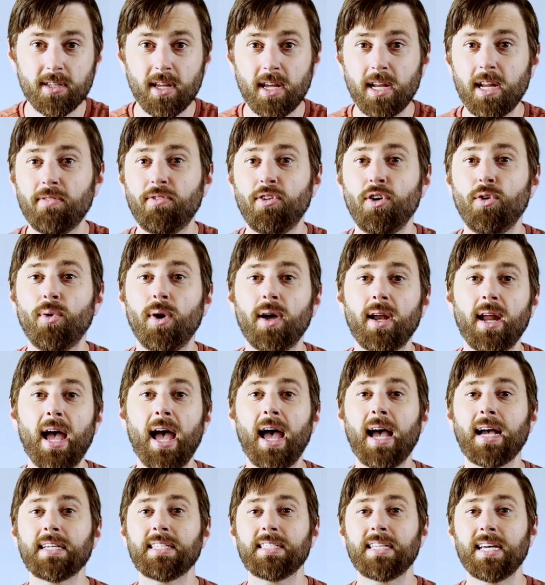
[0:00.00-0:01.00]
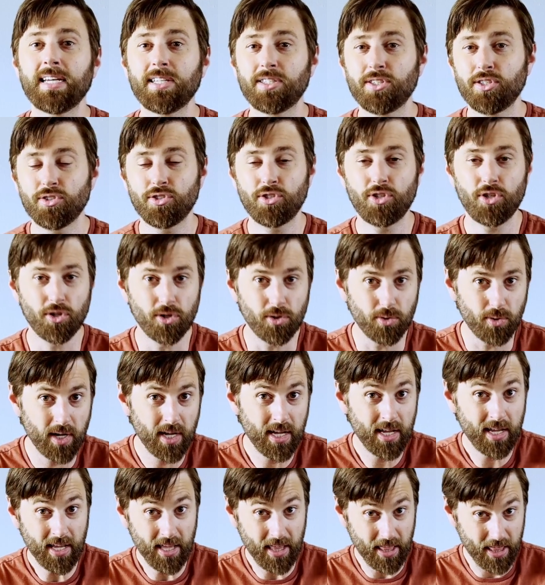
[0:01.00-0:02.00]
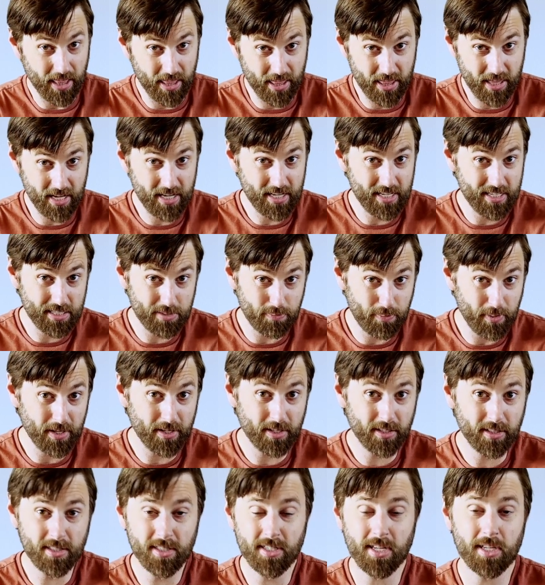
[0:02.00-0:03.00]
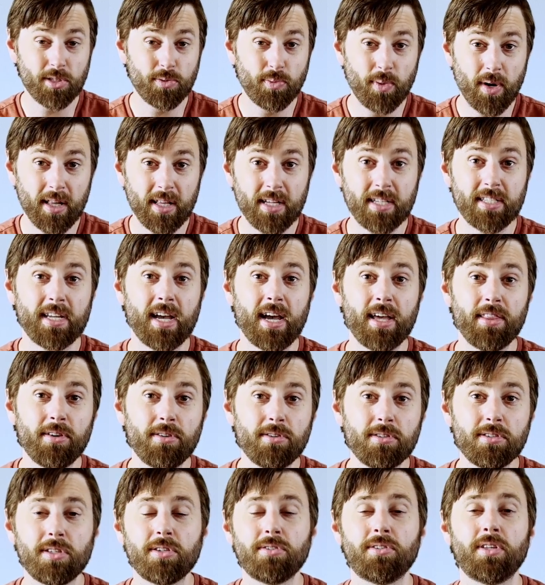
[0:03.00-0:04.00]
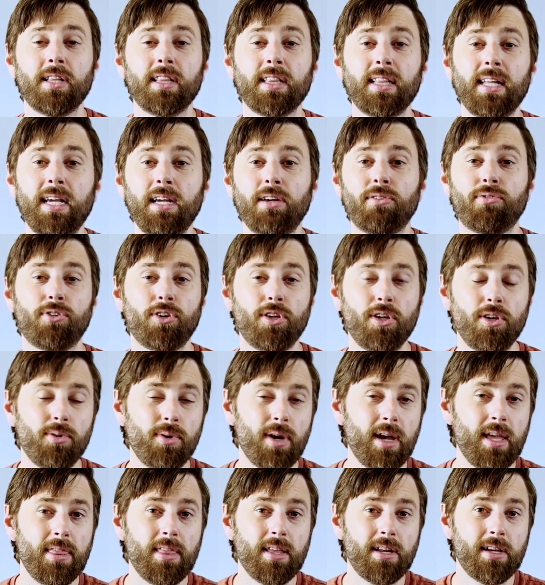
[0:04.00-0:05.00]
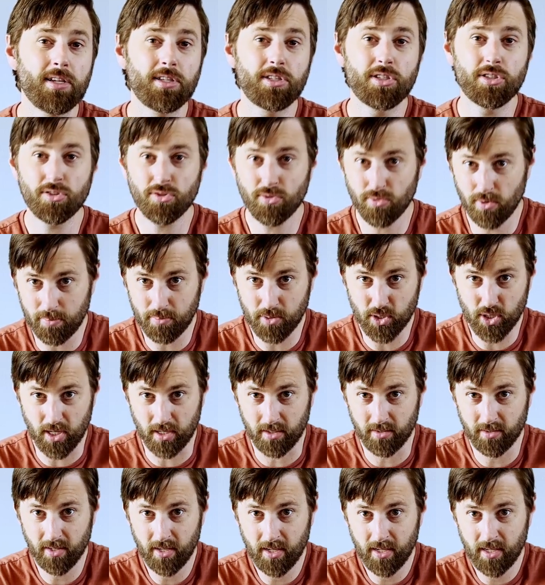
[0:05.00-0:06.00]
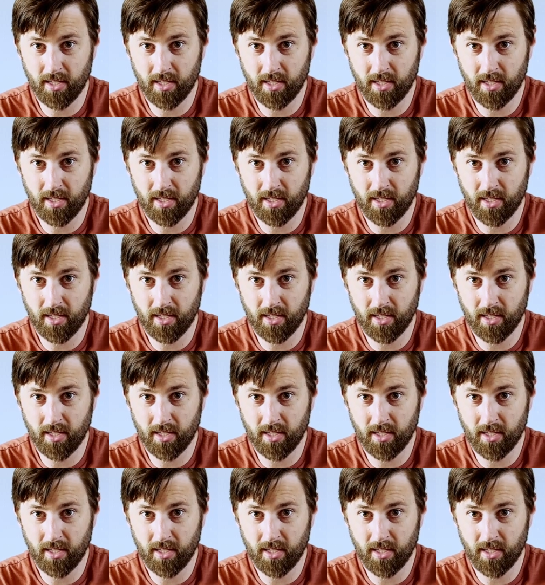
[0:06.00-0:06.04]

And if you want access to these builds as well as others, there's a link for you in the description.